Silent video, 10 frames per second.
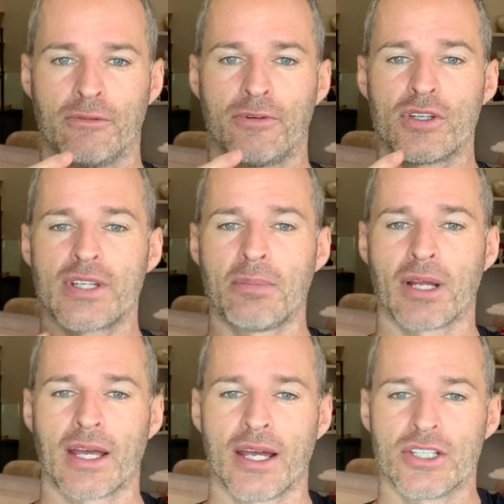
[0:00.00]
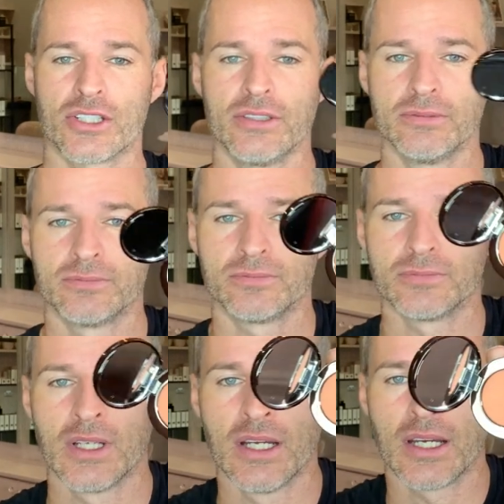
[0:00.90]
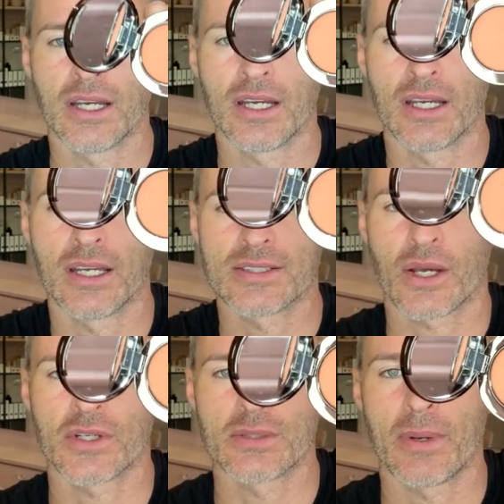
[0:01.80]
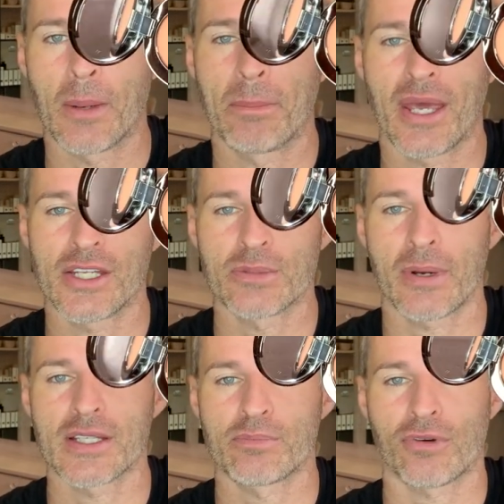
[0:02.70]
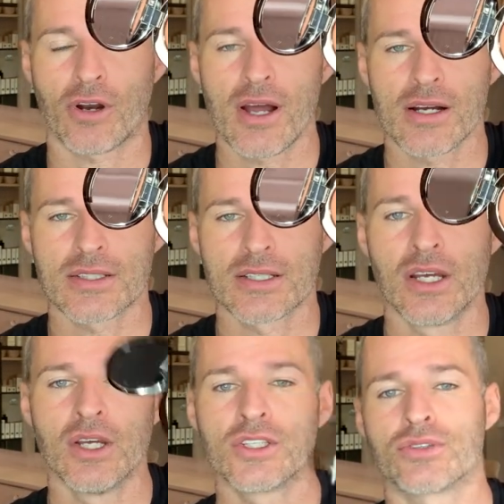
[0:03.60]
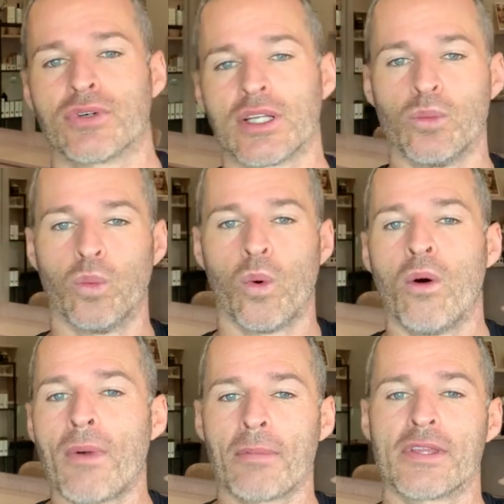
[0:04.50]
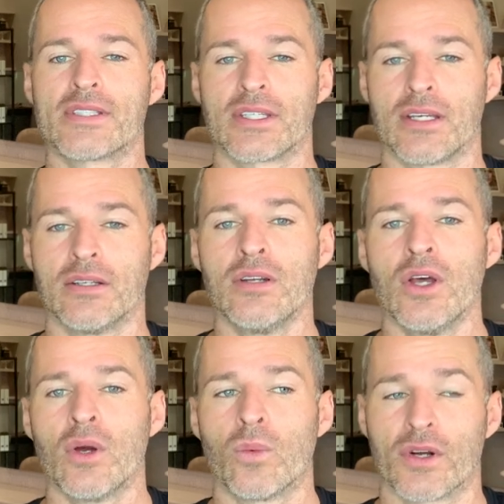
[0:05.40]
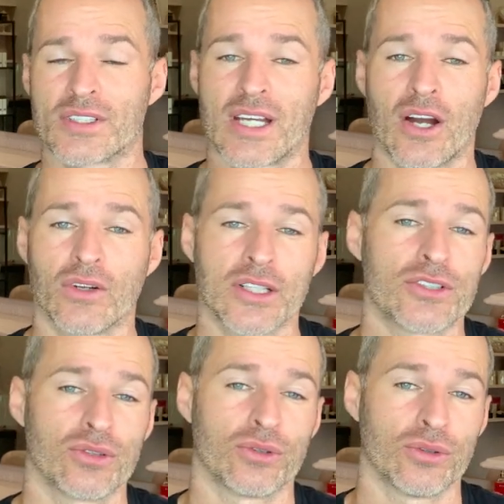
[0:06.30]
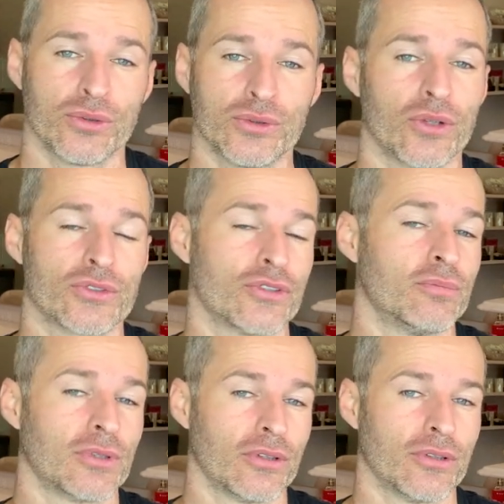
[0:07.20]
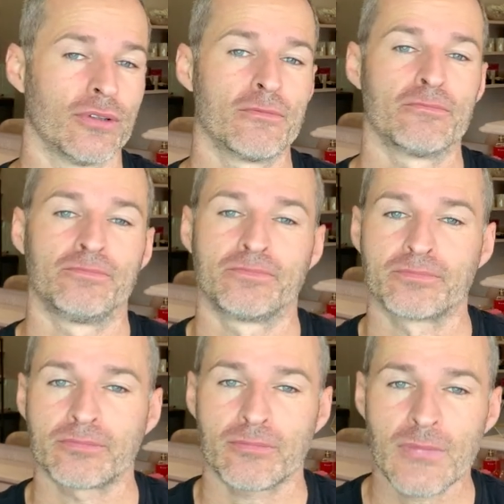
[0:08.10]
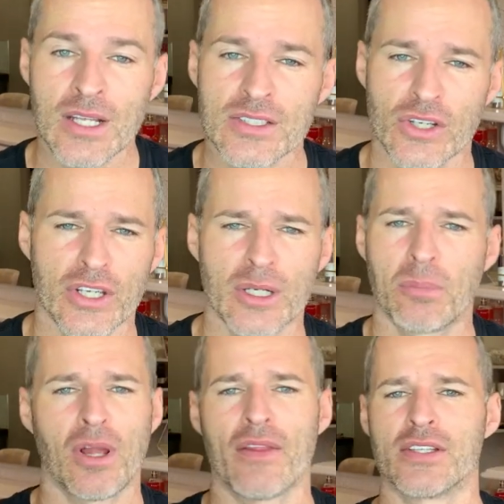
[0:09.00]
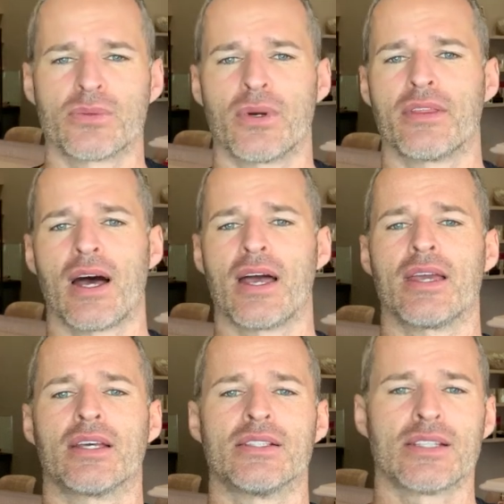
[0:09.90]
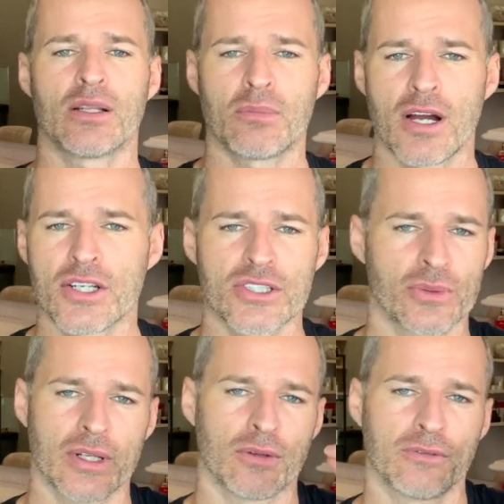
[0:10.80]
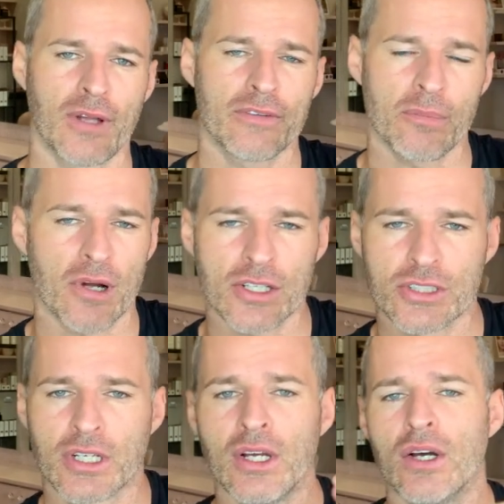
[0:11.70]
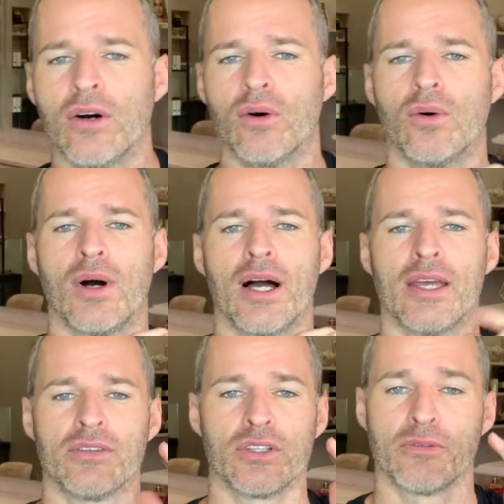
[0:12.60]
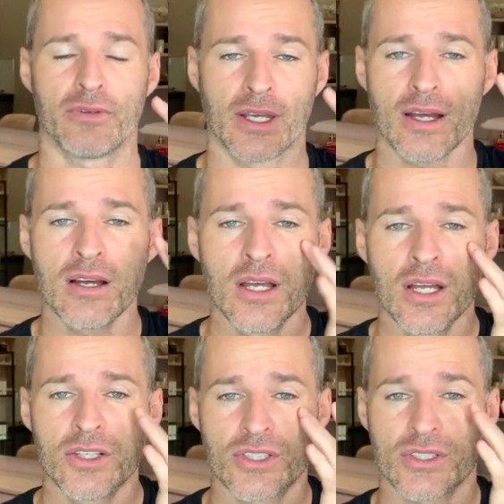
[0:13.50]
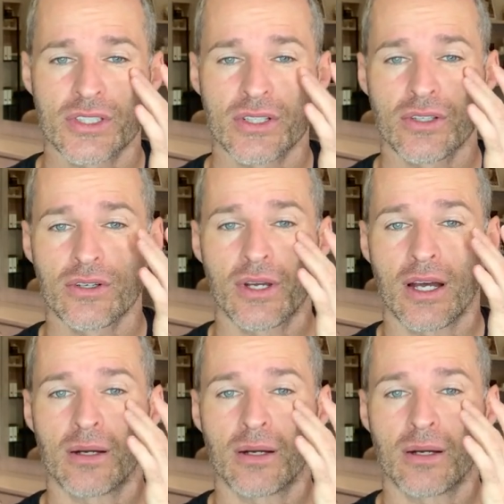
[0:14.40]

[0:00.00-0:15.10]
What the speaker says: First application is going to be a peach-based product to really warm up the skin where it's currently too cool or too blue. So you can apply this with a concealer brush, with a little fluffy brush, or even your finger, just to